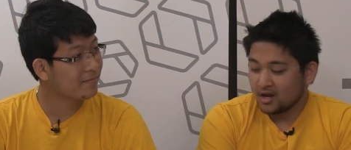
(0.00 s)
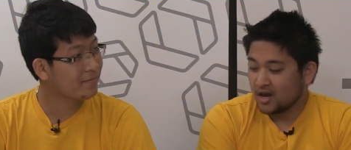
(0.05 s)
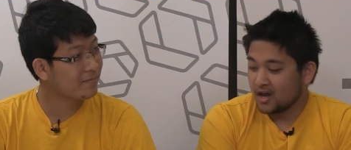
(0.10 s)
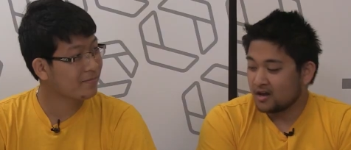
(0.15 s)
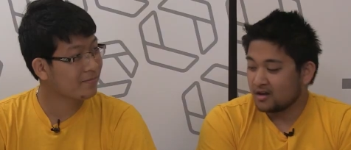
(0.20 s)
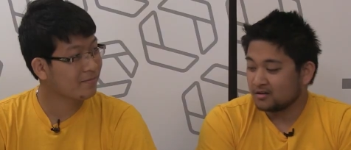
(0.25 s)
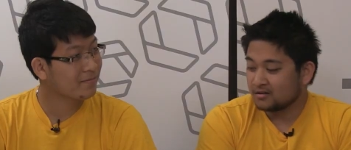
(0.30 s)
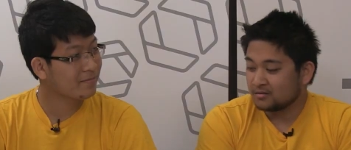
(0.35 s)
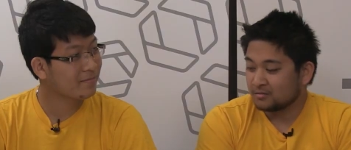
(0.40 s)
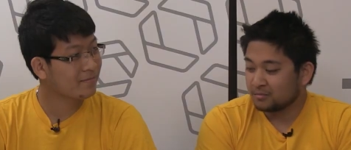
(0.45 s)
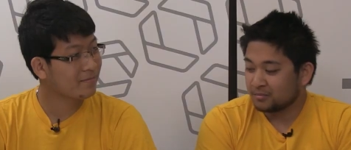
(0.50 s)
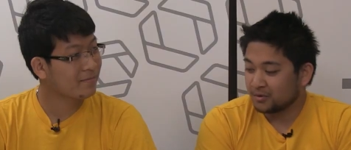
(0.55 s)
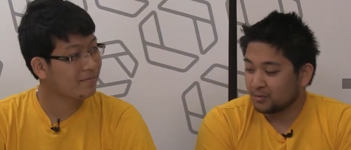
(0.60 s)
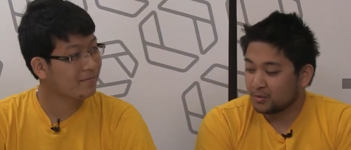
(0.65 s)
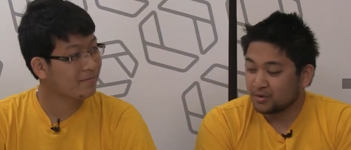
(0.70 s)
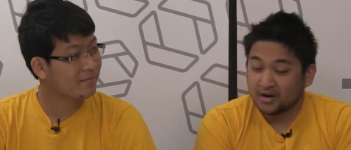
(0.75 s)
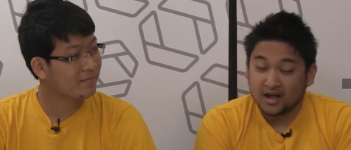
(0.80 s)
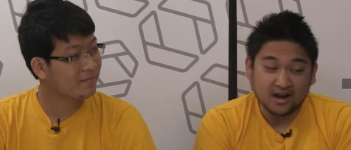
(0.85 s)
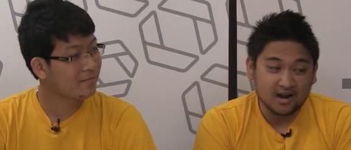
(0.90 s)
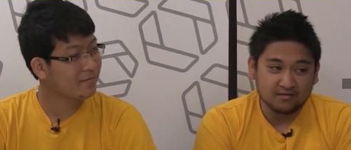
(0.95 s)
Speaker 1: and but
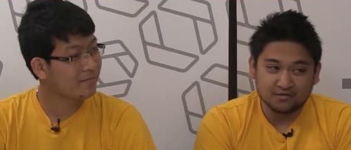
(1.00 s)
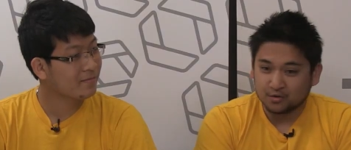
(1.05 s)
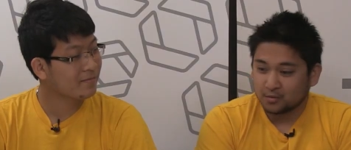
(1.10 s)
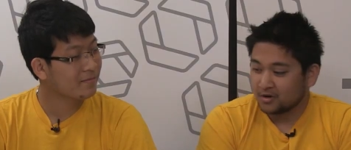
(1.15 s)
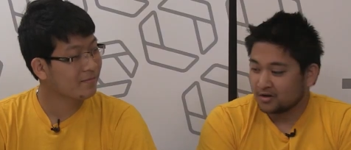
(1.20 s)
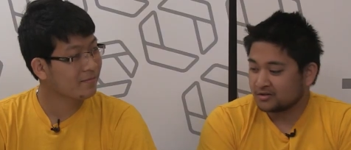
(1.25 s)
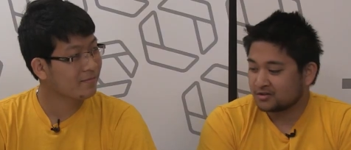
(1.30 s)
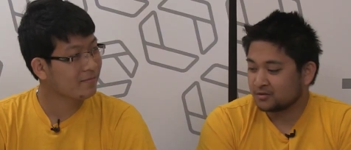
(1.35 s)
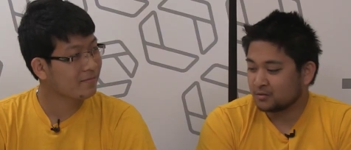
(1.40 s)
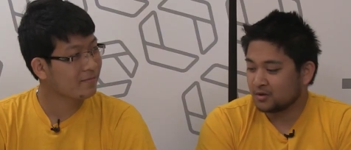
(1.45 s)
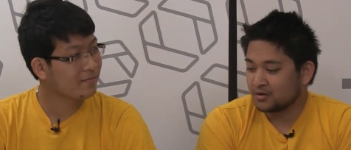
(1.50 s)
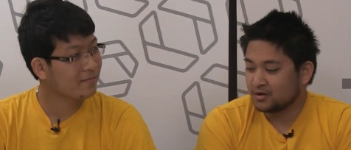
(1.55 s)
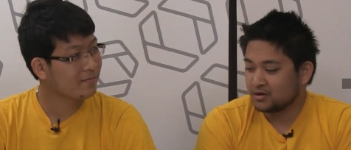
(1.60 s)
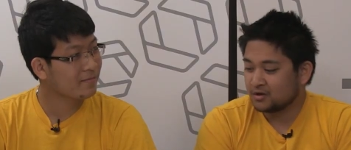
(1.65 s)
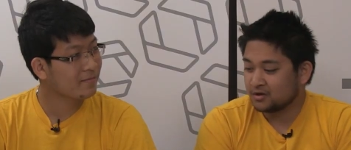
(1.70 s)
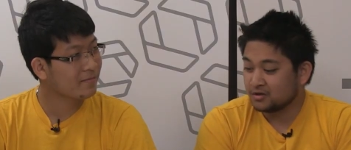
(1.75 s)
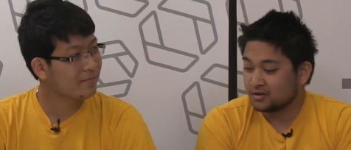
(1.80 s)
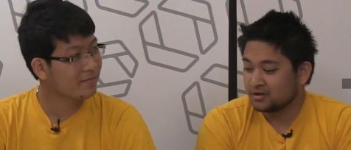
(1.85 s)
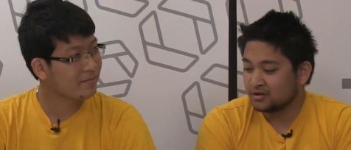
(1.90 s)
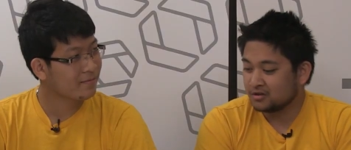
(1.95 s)
we're not everywhere. So what you
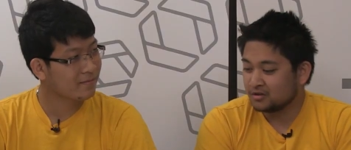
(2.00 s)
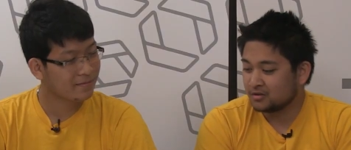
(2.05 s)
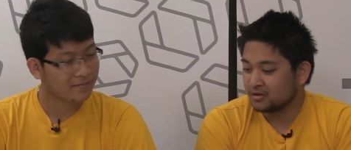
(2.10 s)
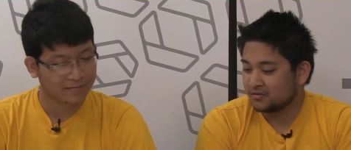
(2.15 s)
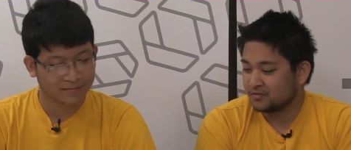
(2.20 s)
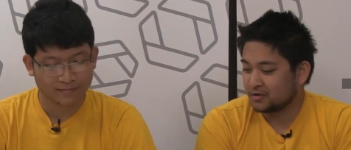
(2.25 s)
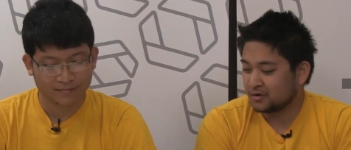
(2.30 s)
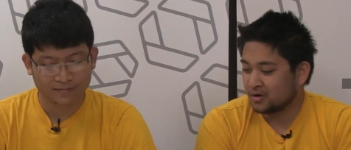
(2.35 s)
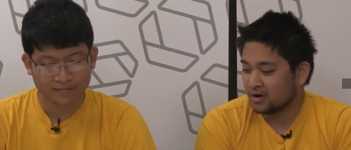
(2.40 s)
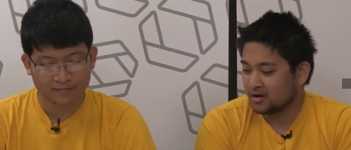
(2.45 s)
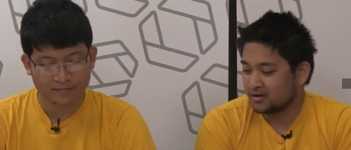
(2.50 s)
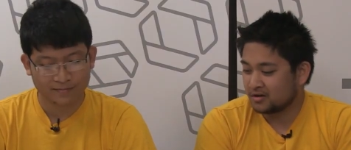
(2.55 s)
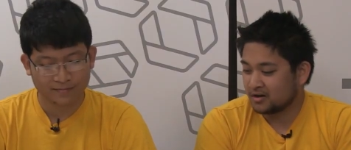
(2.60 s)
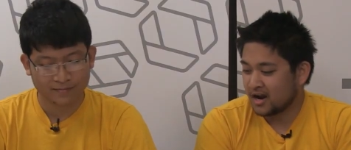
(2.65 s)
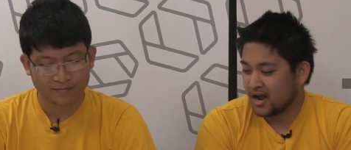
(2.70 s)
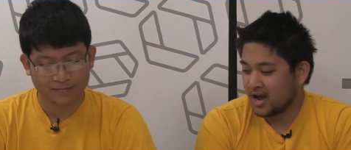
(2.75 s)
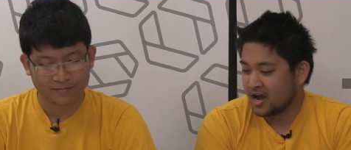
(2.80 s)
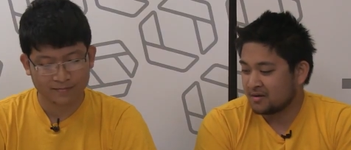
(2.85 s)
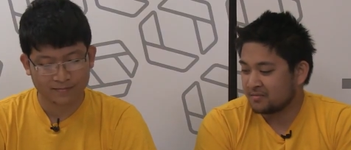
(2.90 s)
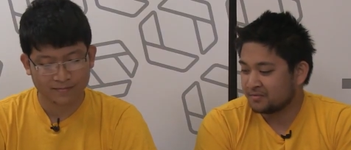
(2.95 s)
can do if you're on our
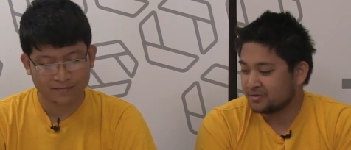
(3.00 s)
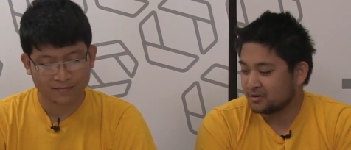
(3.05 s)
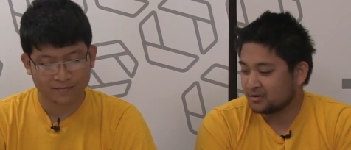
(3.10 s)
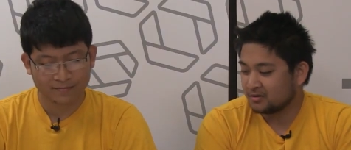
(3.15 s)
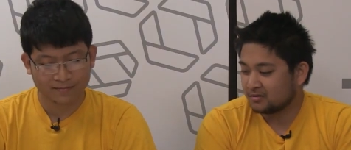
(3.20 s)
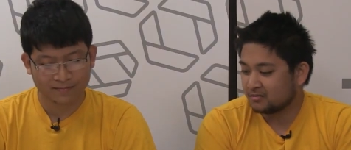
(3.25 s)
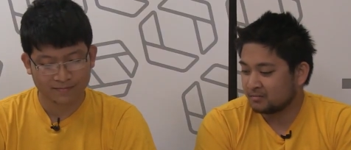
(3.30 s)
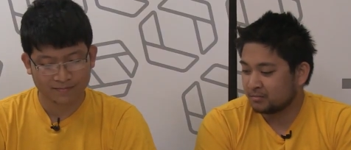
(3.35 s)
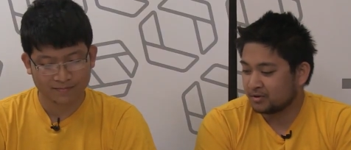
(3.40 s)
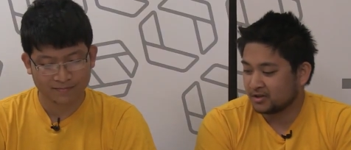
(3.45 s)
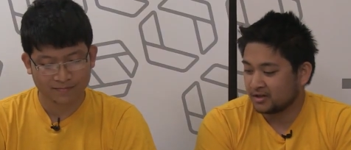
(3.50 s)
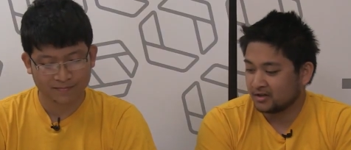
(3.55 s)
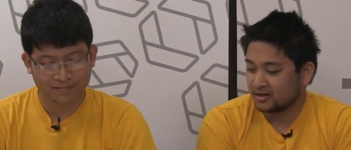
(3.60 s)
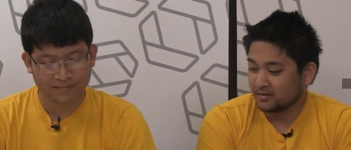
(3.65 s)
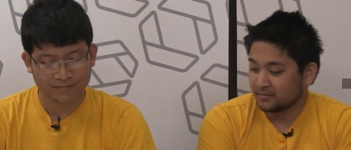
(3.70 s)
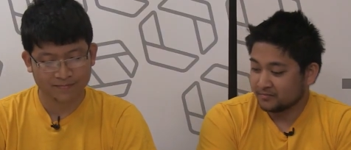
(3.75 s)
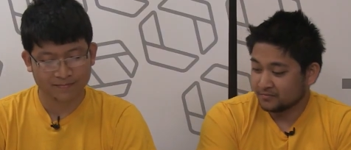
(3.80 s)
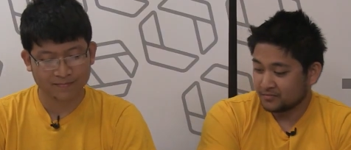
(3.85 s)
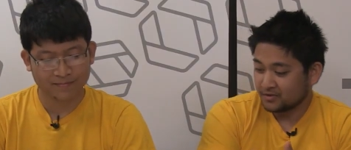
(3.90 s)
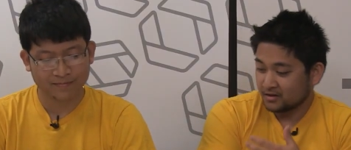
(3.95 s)
app, you can click
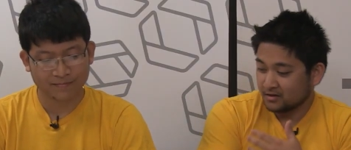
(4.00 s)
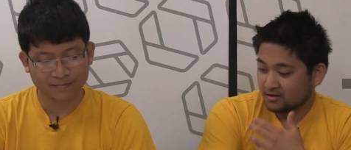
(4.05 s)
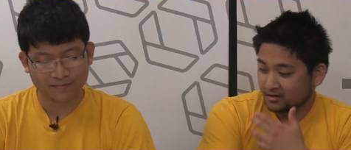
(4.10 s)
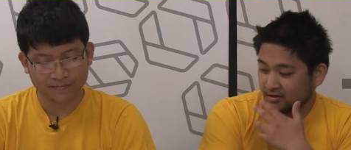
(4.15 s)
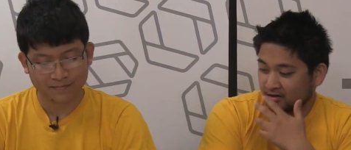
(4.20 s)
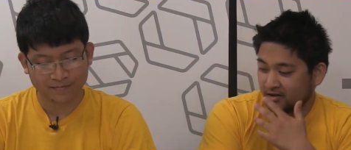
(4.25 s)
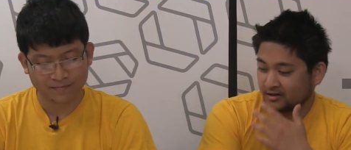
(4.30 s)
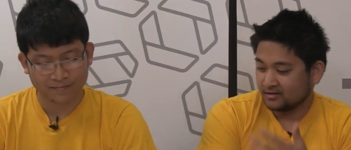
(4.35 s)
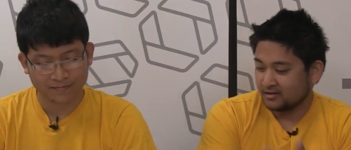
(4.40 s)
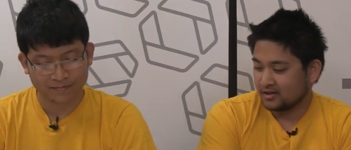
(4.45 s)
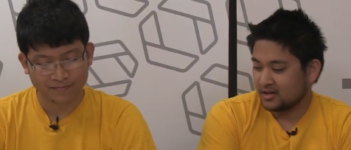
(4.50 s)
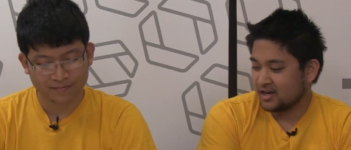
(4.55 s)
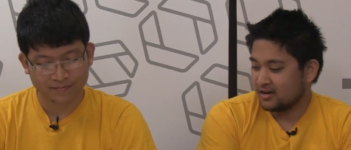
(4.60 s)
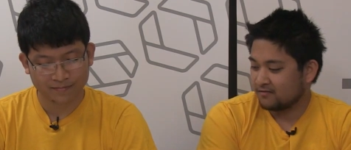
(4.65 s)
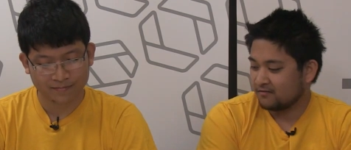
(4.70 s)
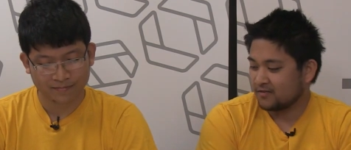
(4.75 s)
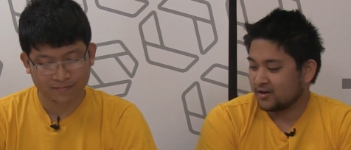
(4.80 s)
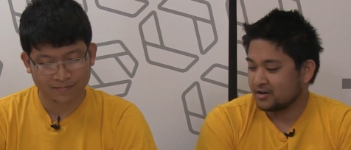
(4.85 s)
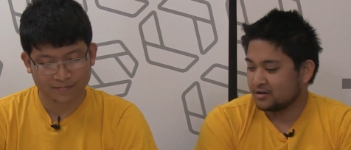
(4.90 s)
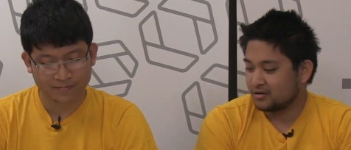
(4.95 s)
click the
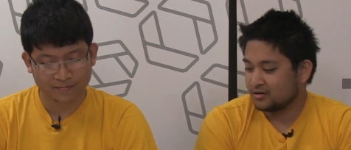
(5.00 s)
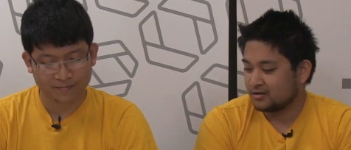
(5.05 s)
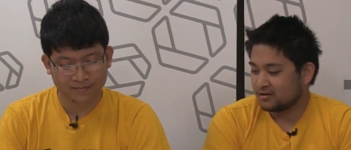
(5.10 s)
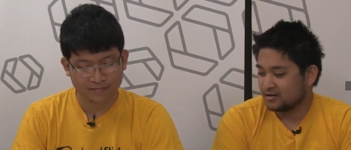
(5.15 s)
can't find your